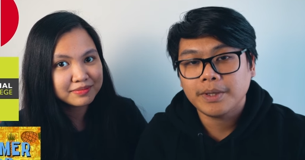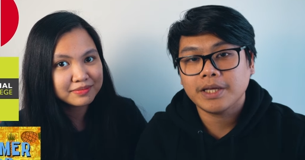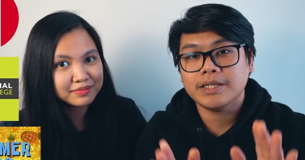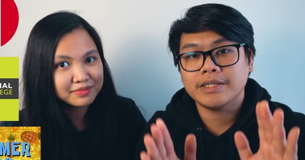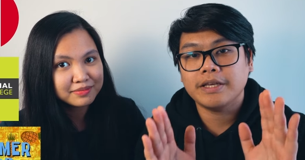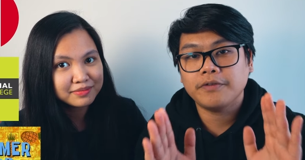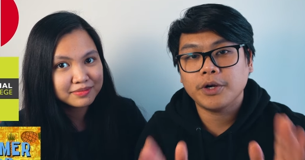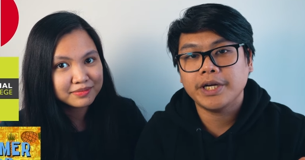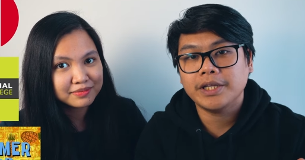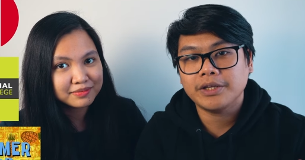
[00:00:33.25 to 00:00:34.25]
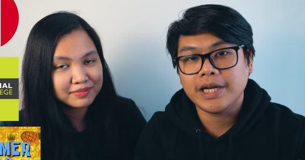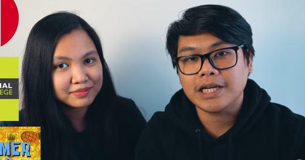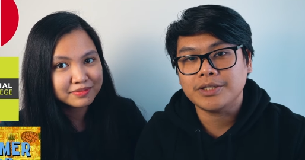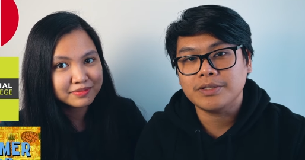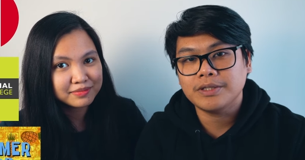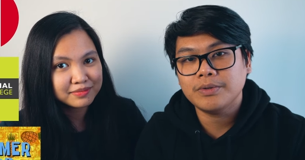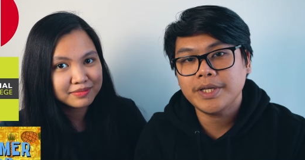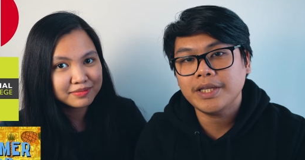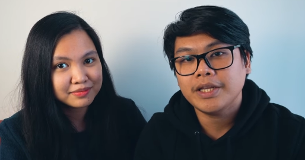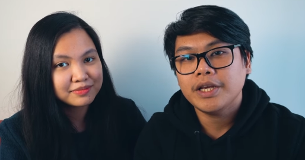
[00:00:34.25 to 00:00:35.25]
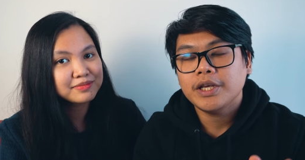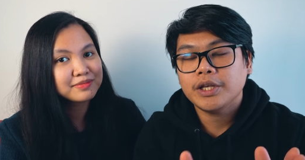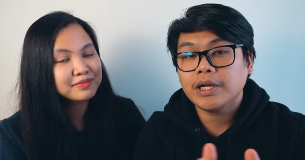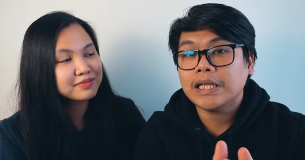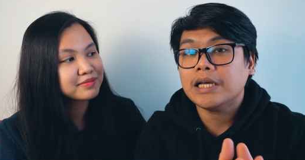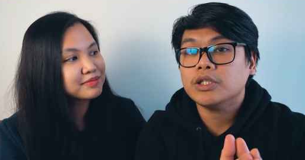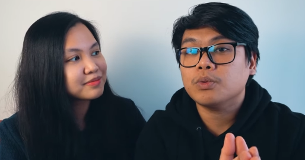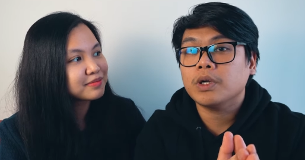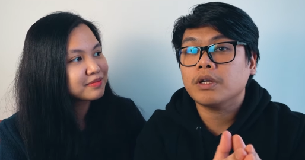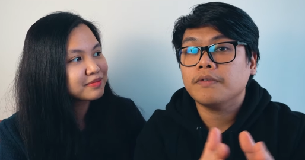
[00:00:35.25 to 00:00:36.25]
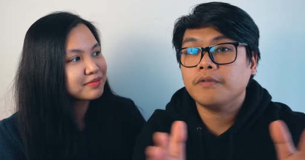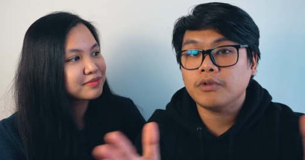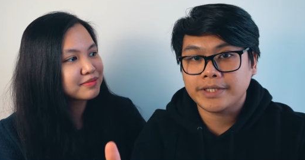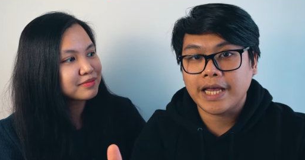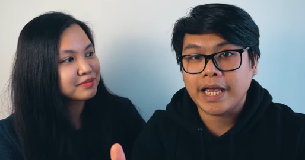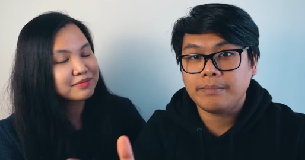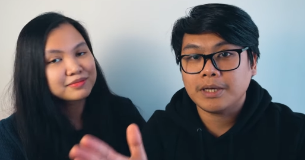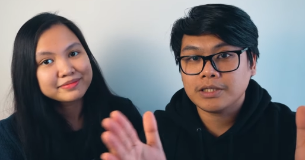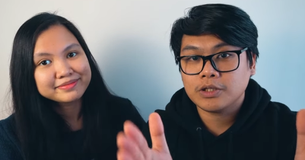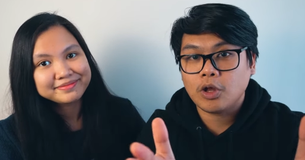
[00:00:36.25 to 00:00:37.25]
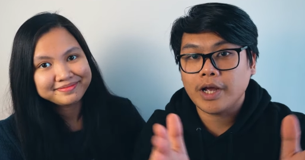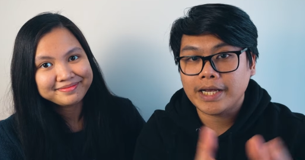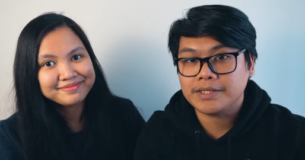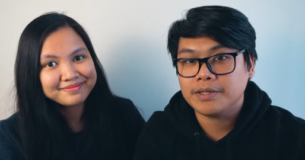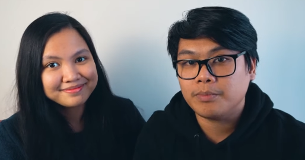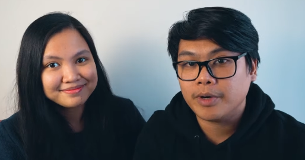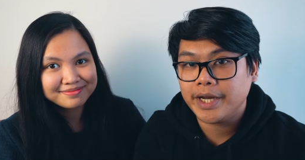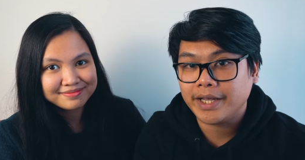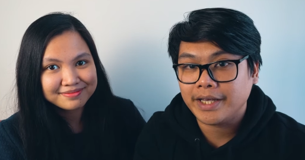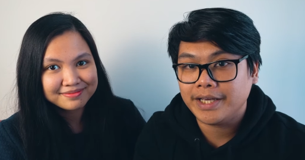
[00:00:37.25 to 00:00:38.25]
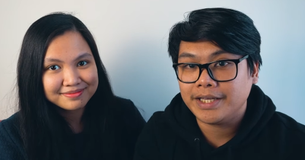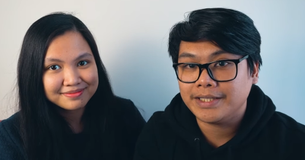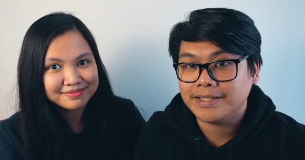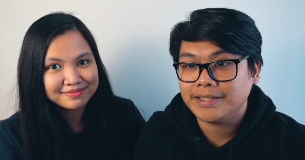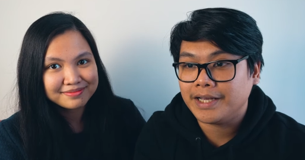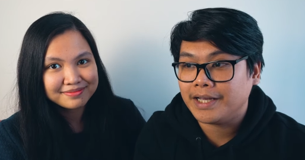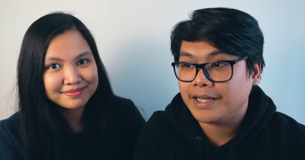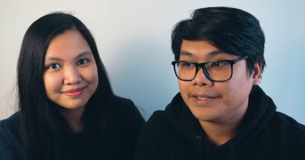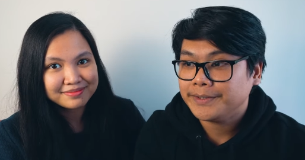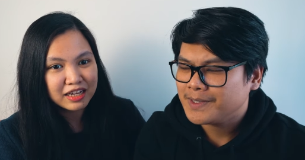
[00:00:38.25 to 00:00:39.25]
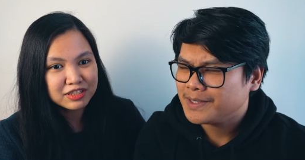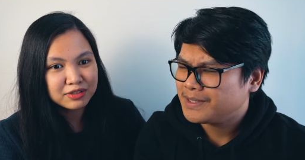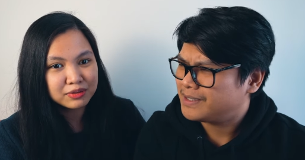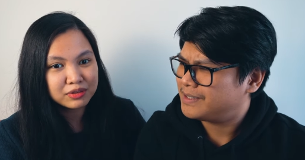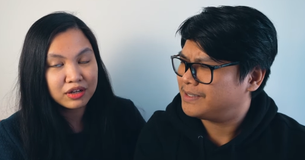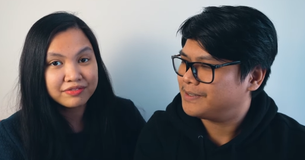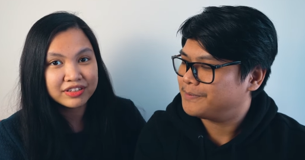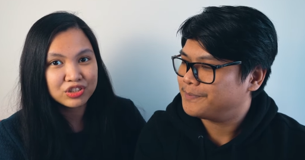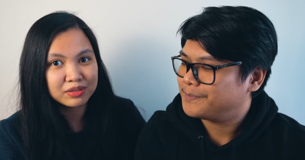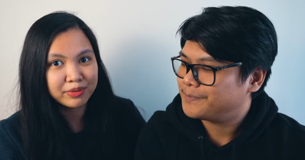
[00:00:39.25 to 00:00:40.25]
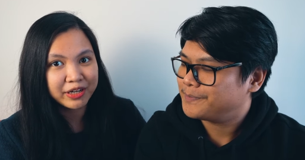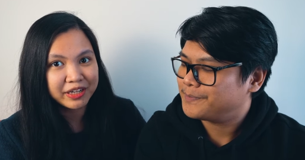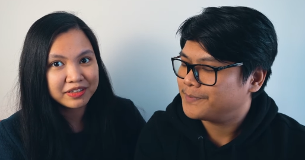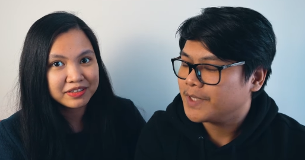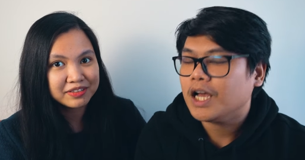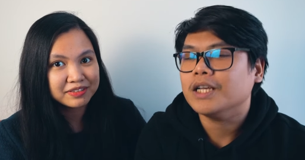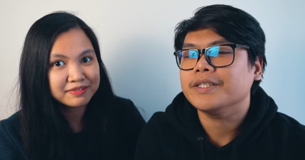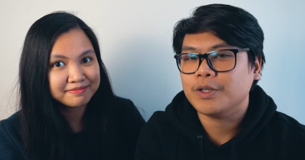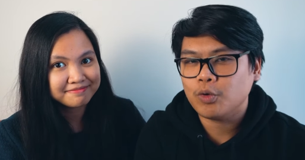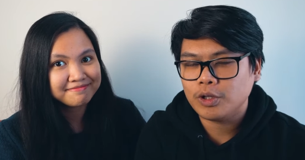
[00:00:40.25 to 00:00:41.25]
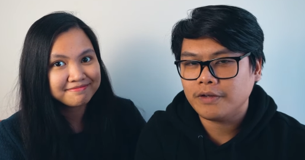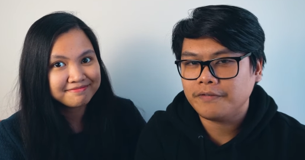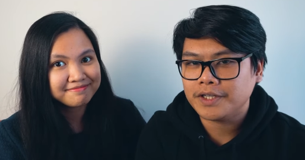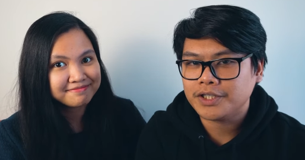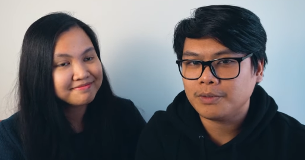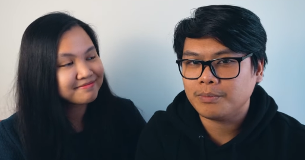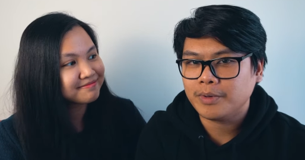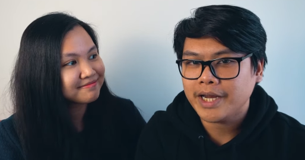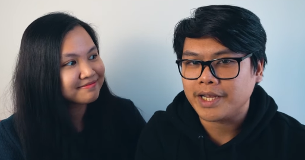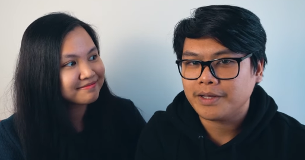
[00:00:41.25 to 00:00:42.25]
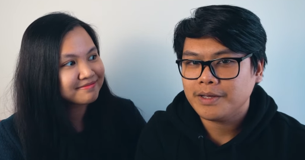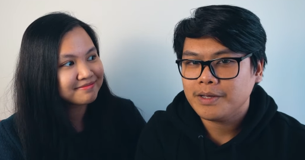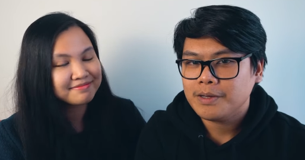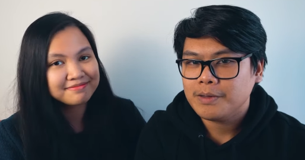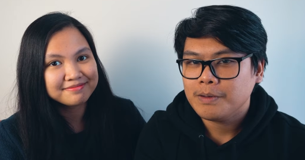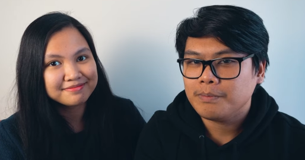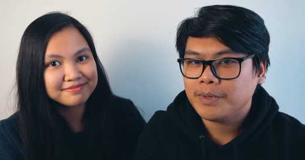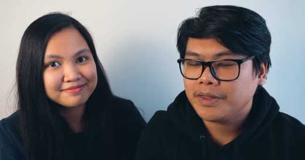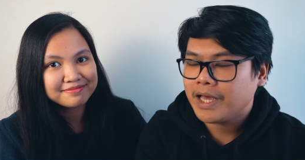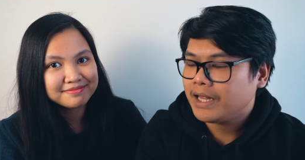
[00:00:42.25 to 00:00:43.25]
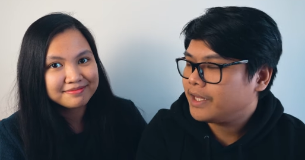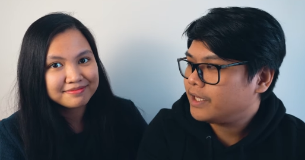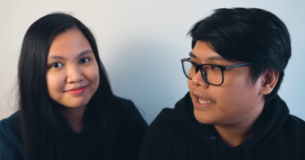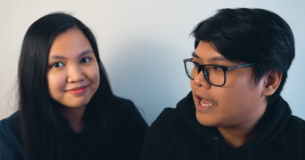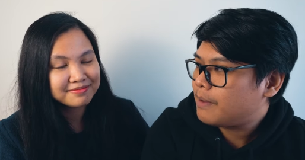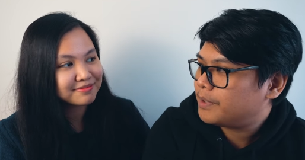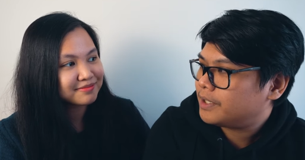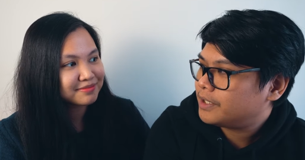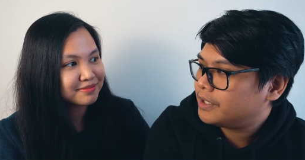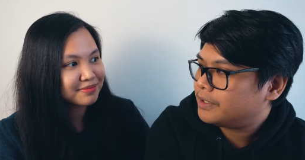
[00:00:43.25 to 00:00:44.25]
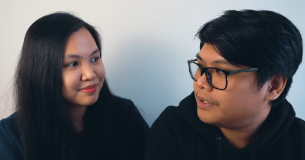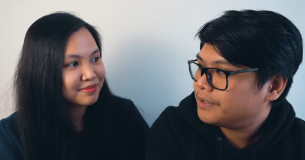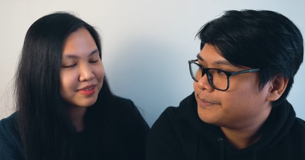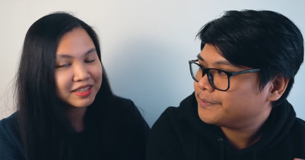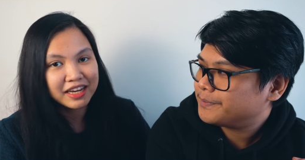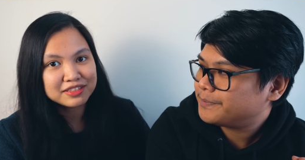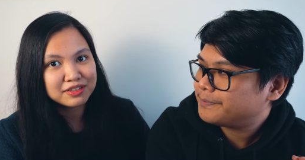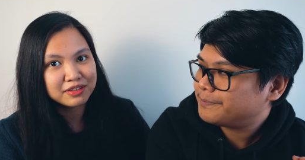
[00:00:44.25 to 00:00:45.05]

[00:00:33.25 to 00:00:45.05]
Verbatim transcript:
Speaker 1: Because if you're an international student, you're allowed to work full-time as long as the break is... Uh,
Speaker 2: a school official break.
Speaker 1: A school official break. But that didn't happen, didn't it?
Speaker 2: Yes,